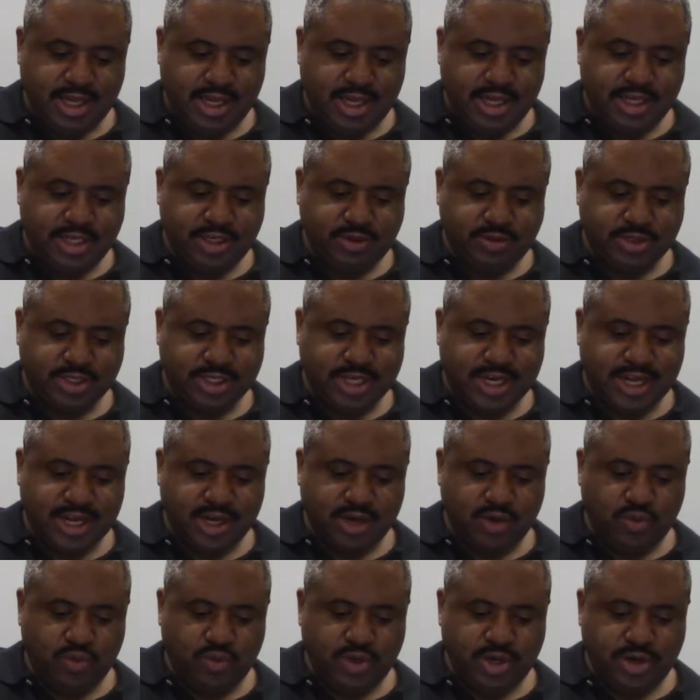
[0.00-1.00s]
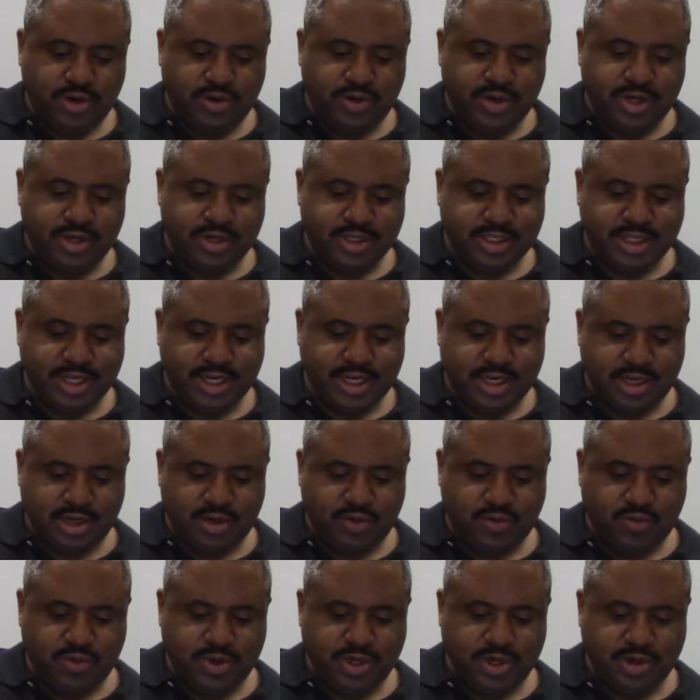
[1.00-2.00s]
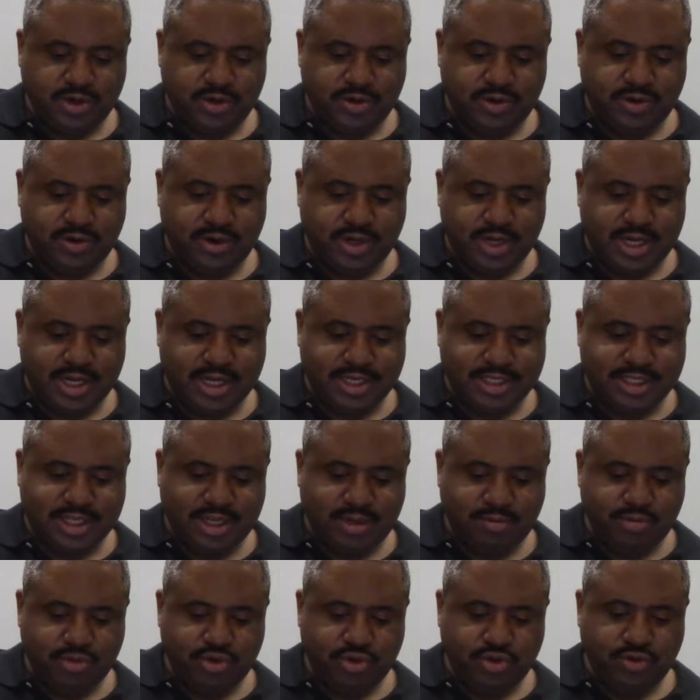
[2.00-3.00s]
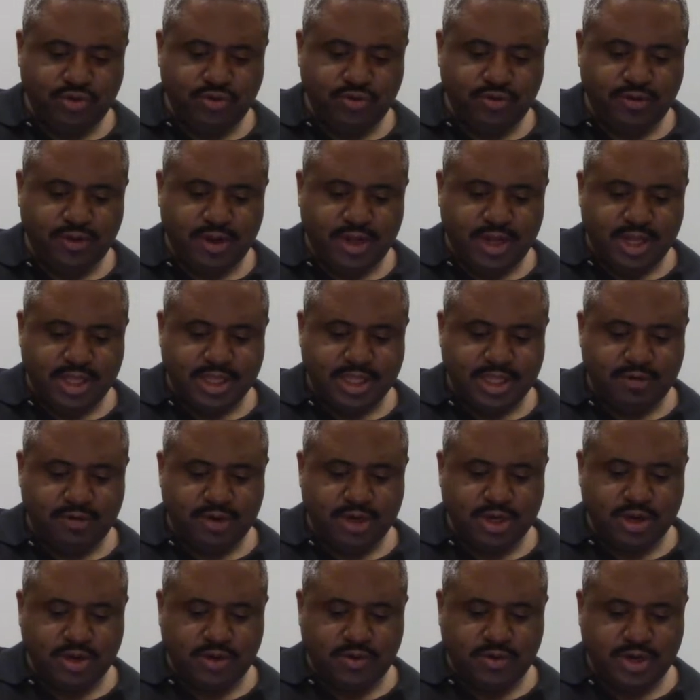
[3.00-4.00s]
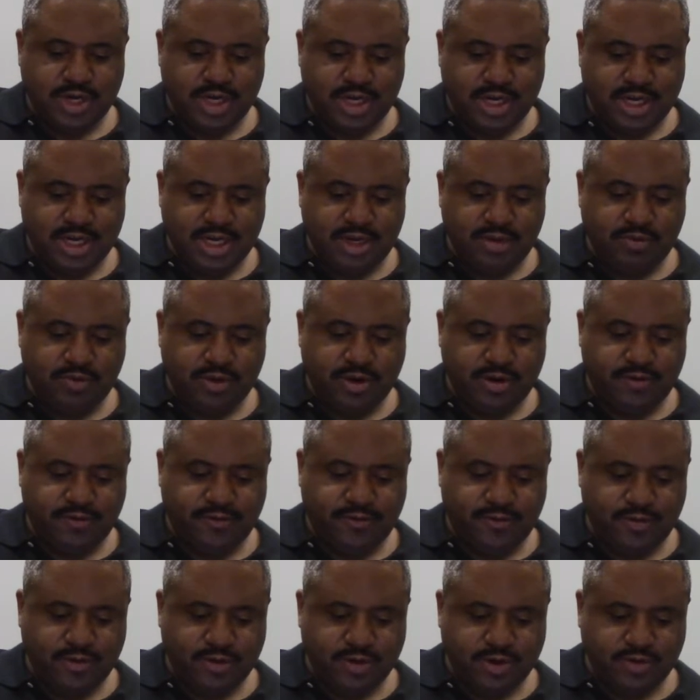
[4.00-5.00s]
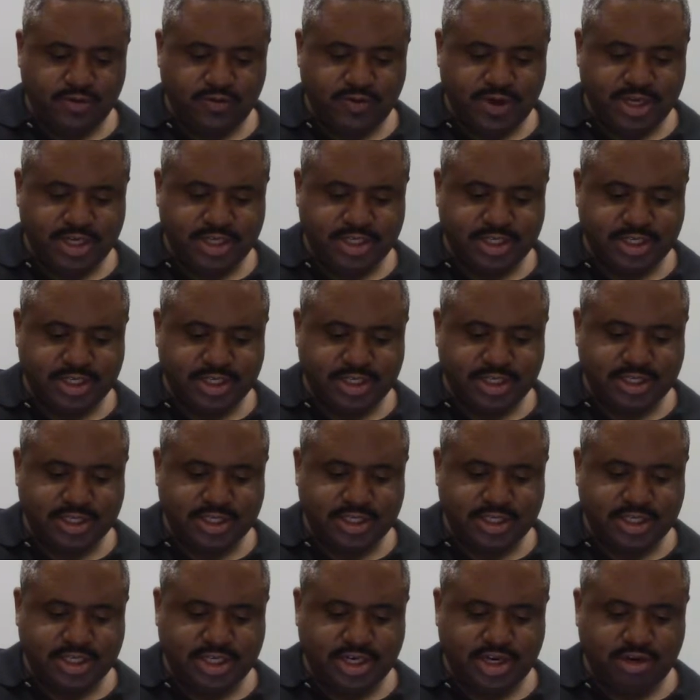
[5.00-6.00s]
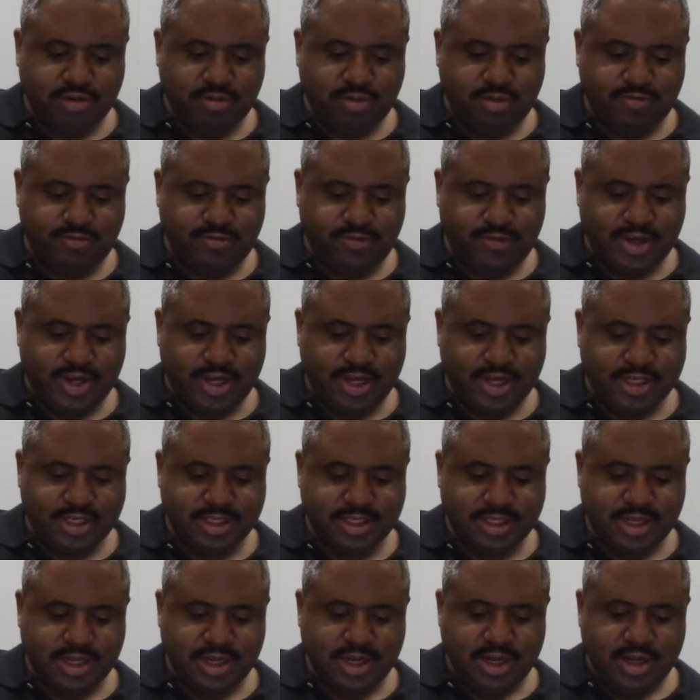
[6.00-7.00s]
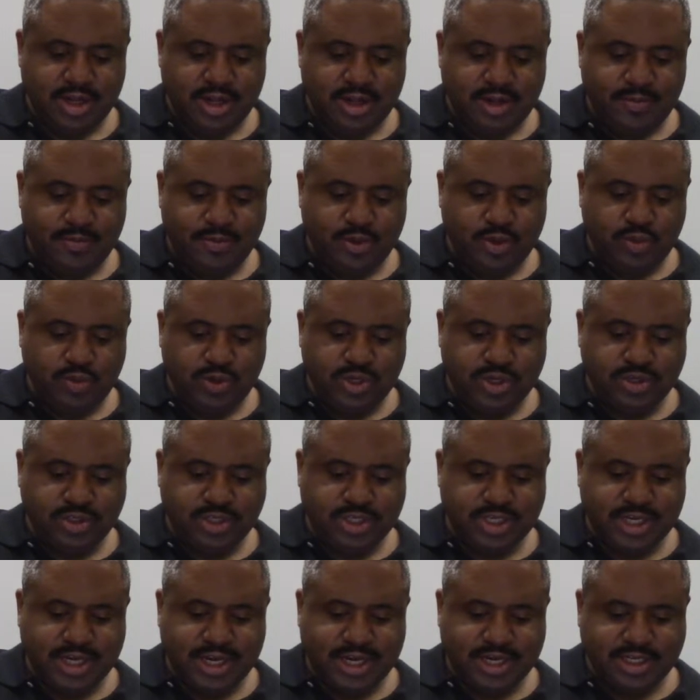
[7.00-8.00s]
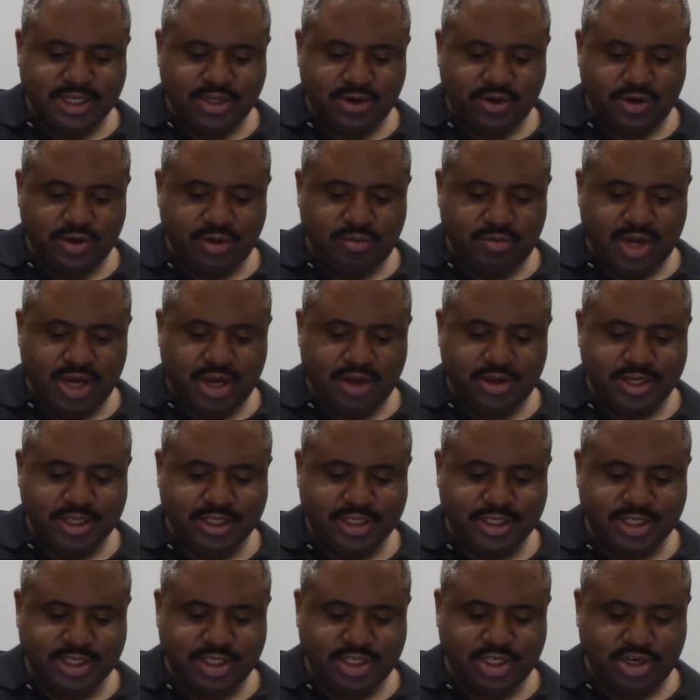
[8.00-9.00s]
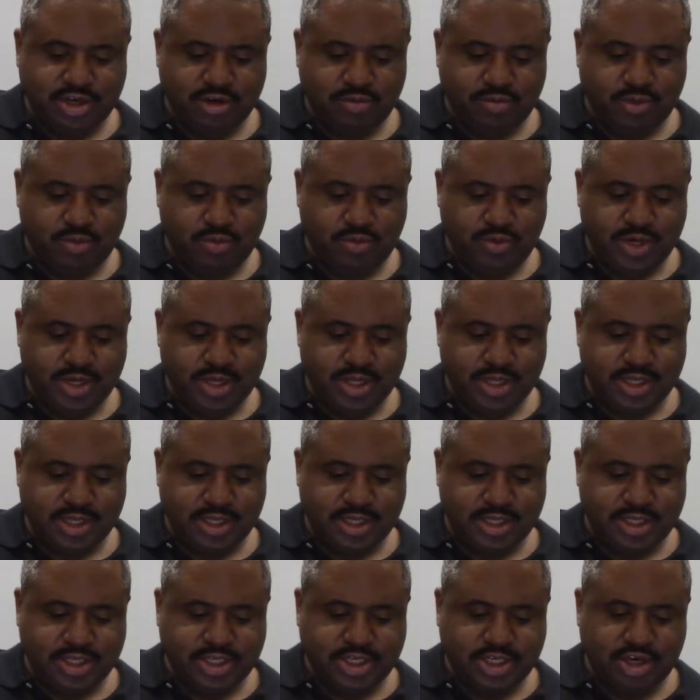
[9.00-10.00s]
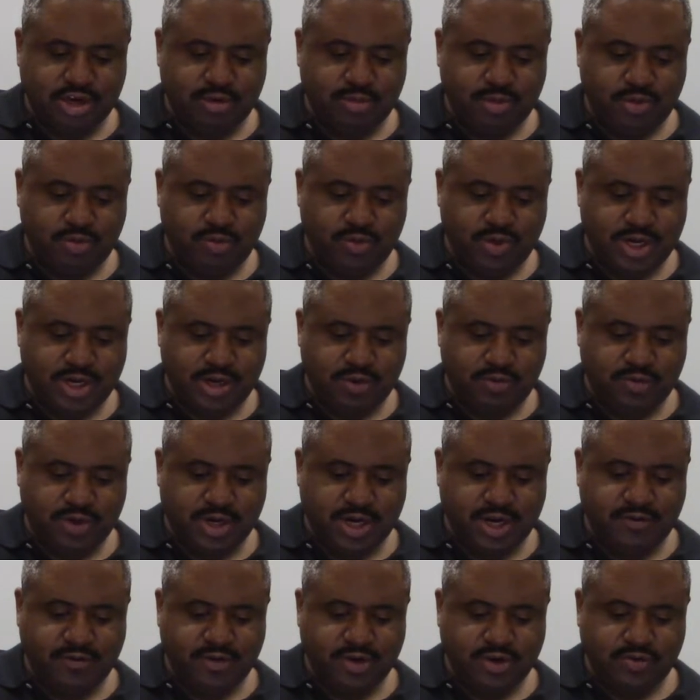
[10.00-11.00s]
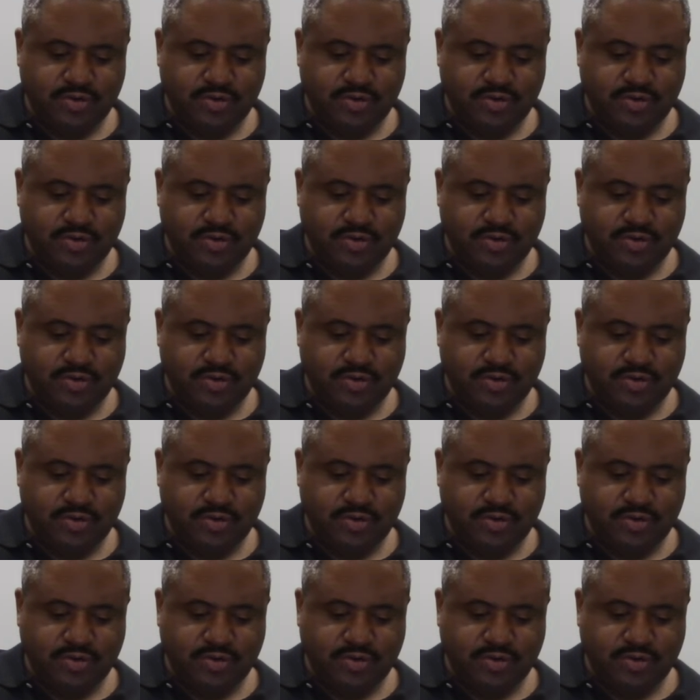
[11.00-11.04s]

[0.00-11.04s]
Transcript: Each was like a wheel intersecting a wheel. As they moved, they would go in any one of 4 directions the cherubim faced. The wheels did not turn about as the cherubim went. The cherubim went in whatever